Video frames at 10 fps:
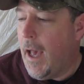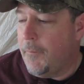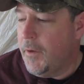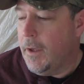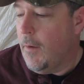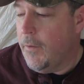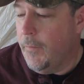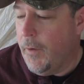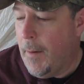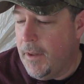have to cover
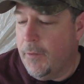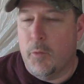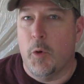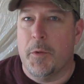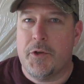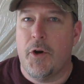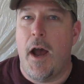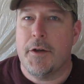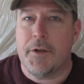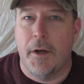the, I mean, this room is
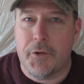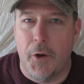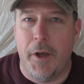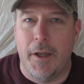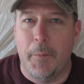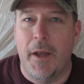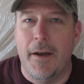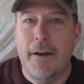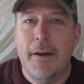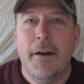trashed, and I'll show you in a
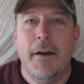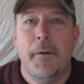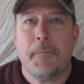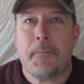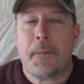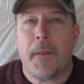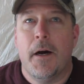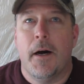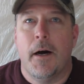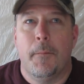minute.
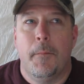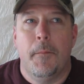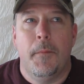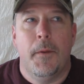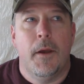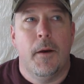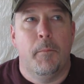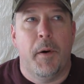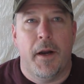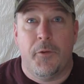Um,
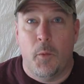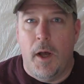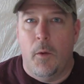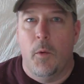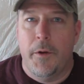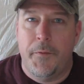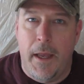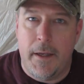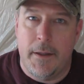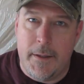but it's well worth
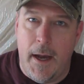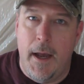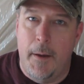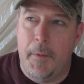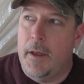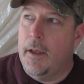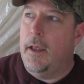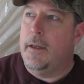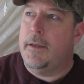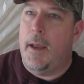taking the time,
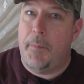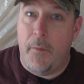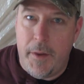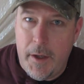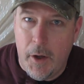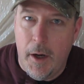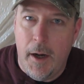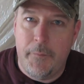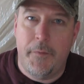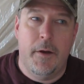tape everything
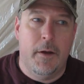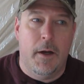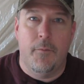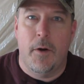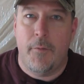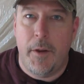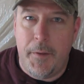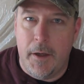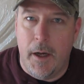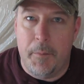off, cover
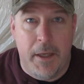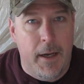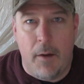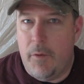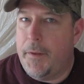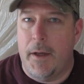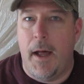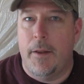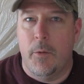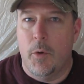everything up, get everything
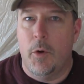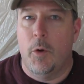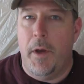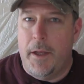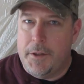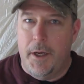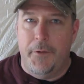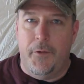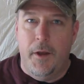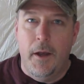out of the room, and
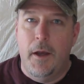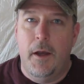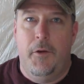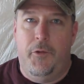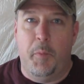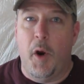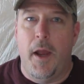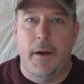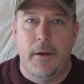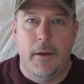just spray
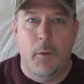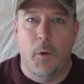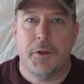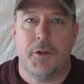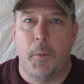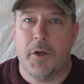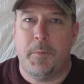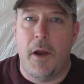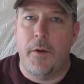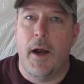it. It works so much
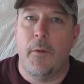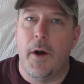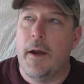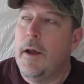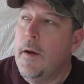better that way.